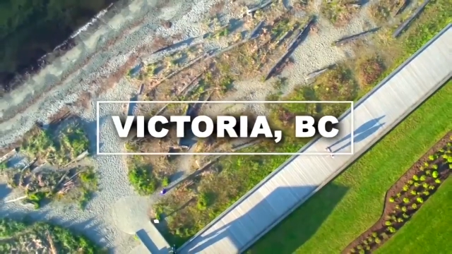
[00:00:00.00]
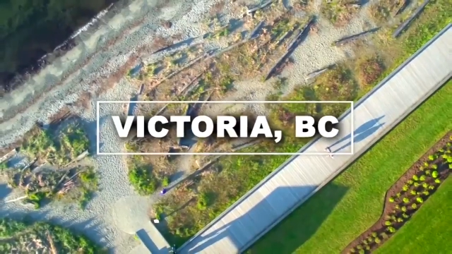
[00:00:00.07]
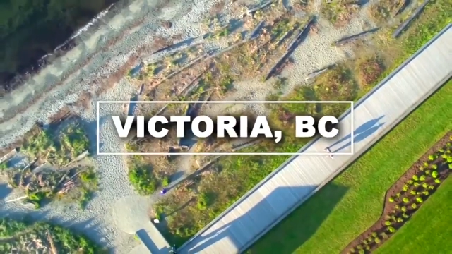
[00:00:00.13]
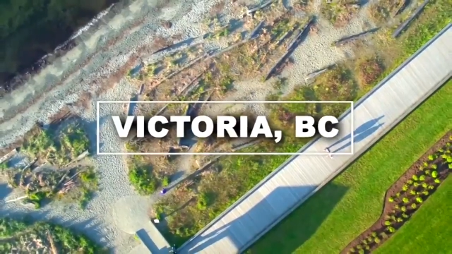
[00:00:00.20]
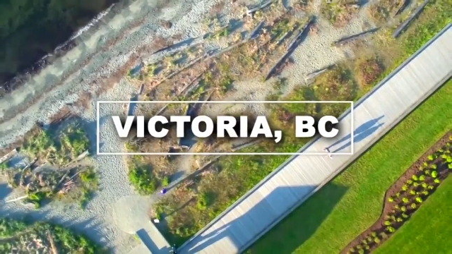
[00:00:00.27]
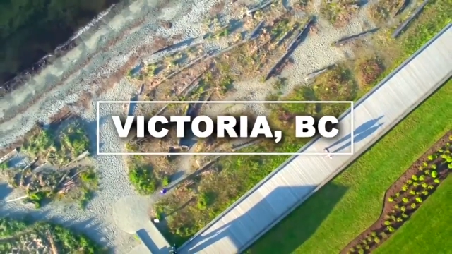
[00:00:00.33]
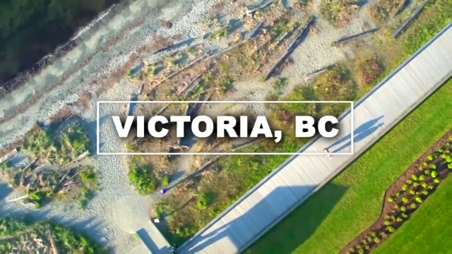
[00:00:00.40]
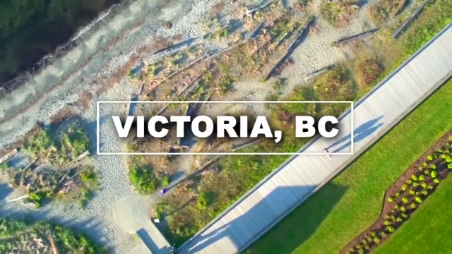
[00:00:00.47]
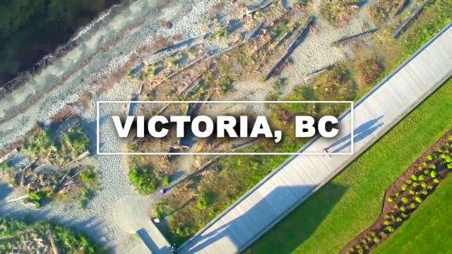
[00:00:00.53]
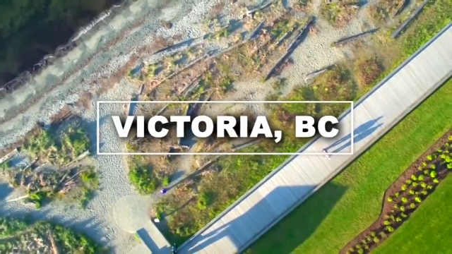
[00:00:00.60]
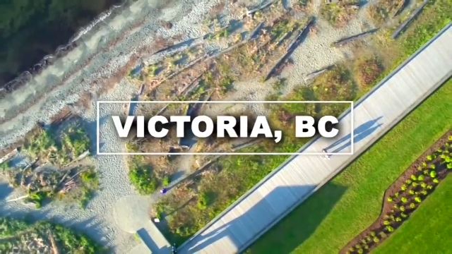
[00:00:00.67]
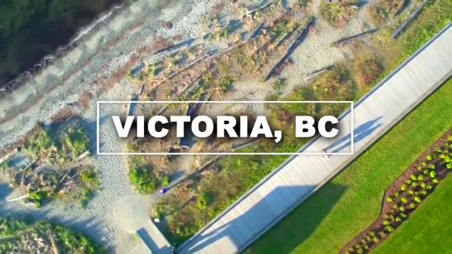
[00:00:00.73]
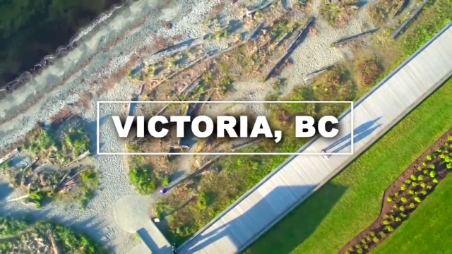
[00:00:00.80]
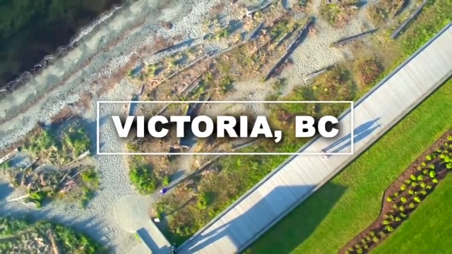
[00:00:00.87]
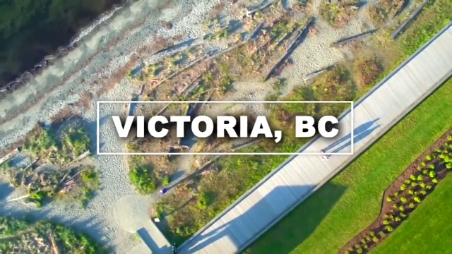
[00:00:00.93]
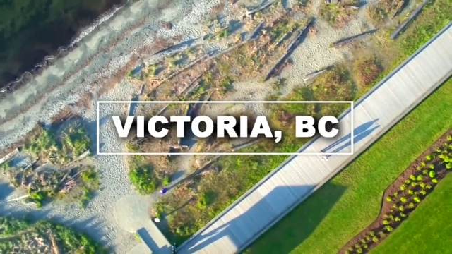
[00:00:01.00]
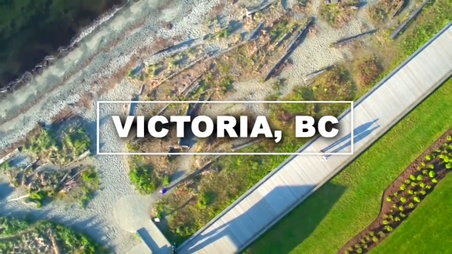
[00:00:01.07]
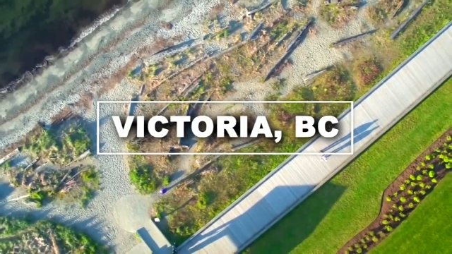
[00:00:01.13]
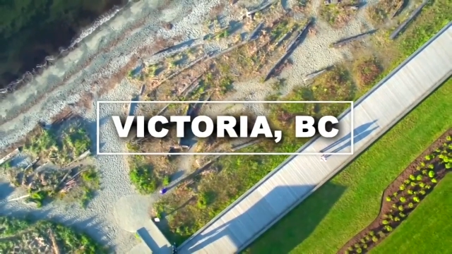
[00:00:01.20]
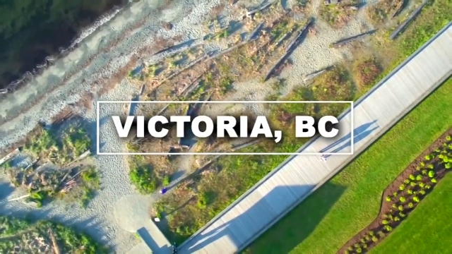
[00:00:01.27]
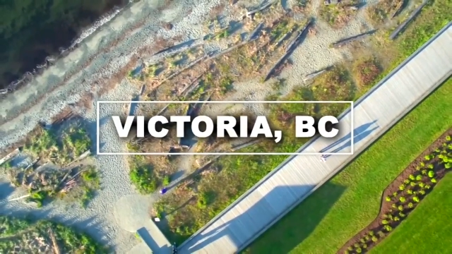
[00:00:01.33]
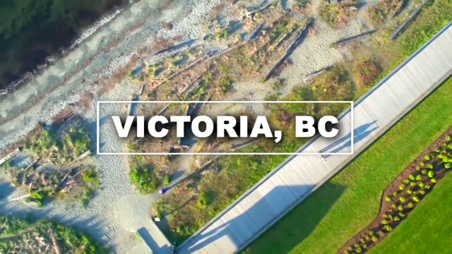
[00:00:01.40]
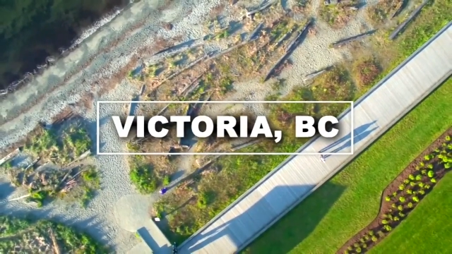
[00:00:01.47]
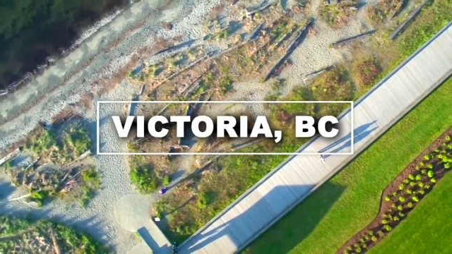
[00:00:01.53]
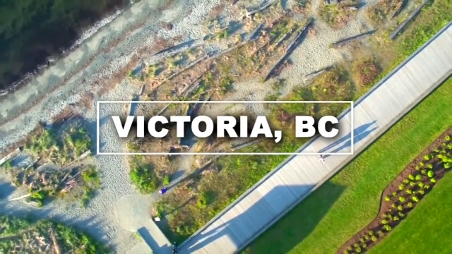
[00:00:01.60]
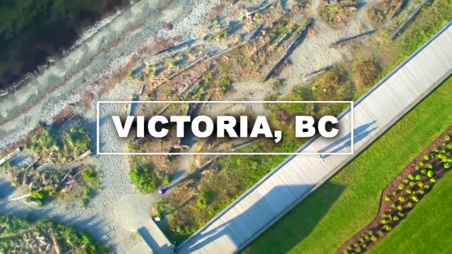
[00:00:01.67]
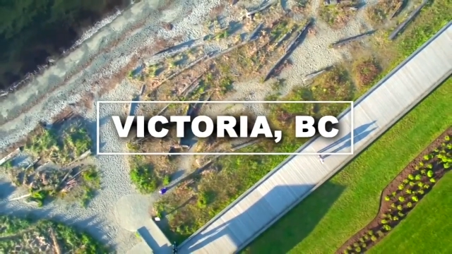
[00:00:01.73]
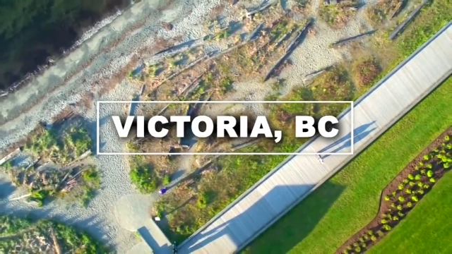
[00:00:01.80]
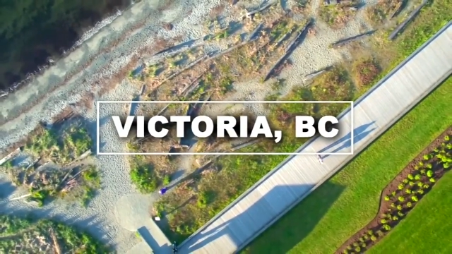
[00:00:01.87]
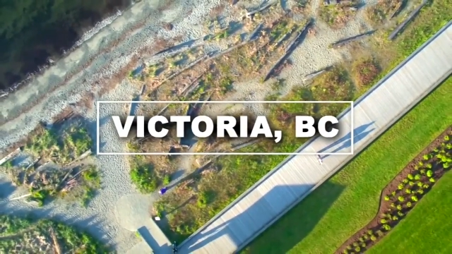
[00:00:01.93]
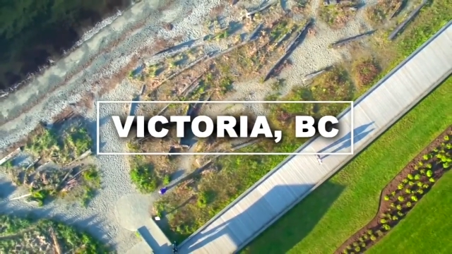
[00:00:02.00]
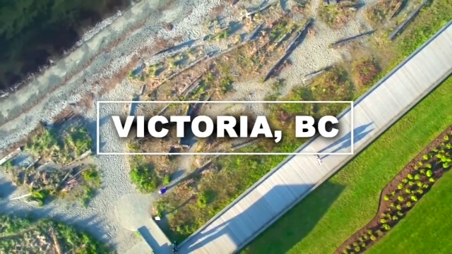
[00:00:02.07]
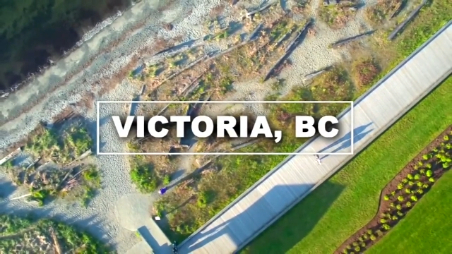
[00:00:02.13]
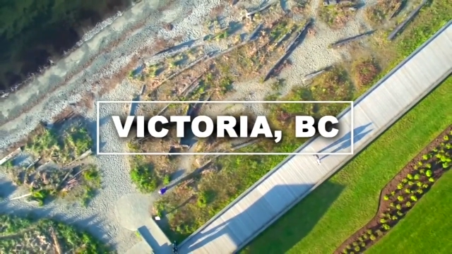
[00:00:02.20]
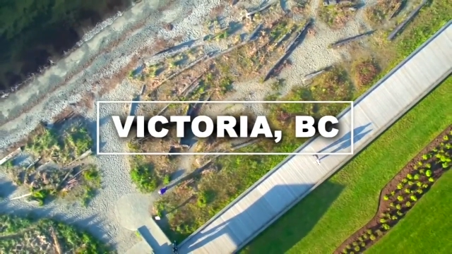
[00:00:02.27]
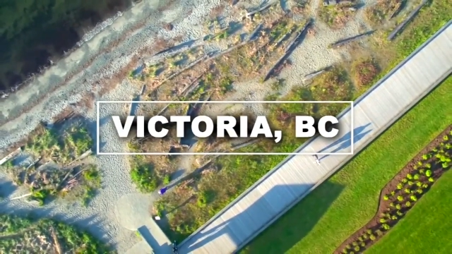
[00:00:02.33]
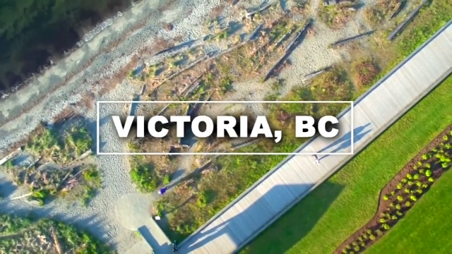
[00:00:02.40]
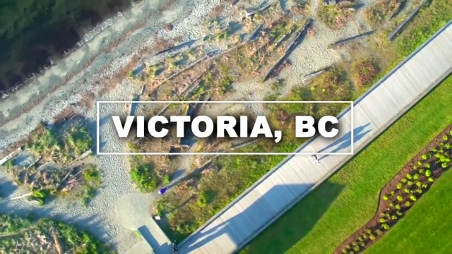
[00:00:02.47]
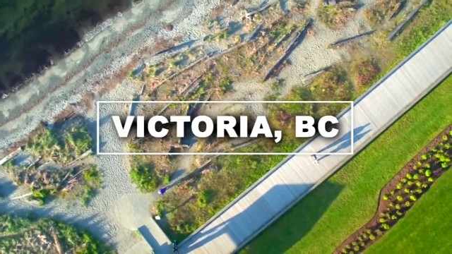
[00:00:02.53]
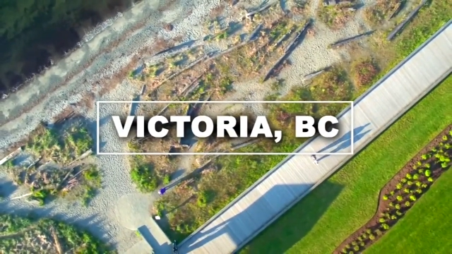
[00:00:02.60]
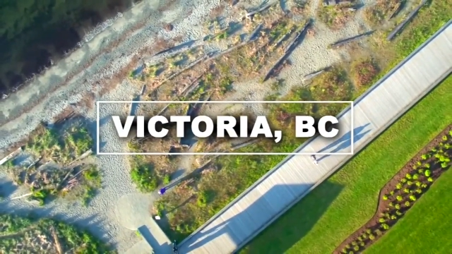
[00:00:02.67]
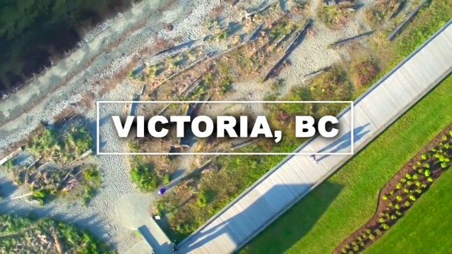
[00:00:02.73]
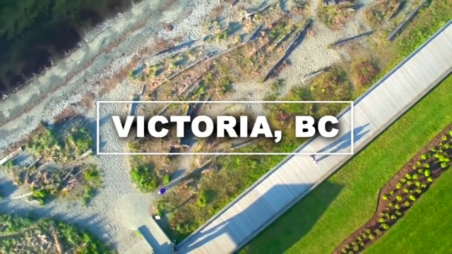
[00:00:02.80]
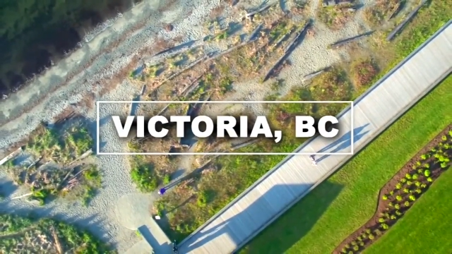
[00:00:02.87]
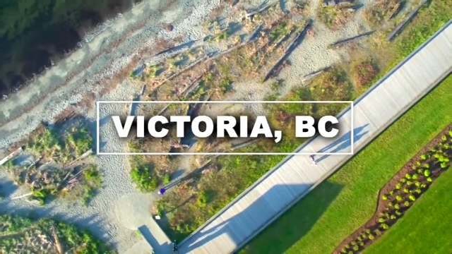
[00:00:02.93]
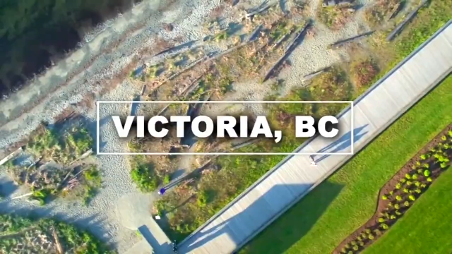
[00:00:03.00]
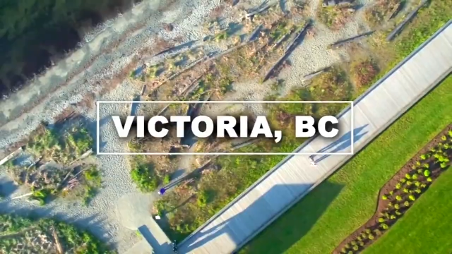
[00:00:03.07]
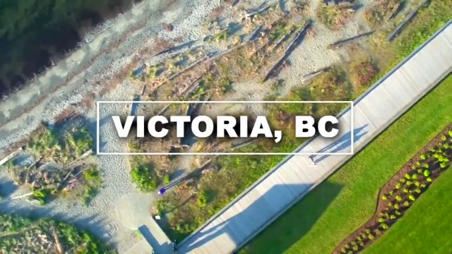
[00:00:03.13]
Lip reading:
[unreadable: no face in view]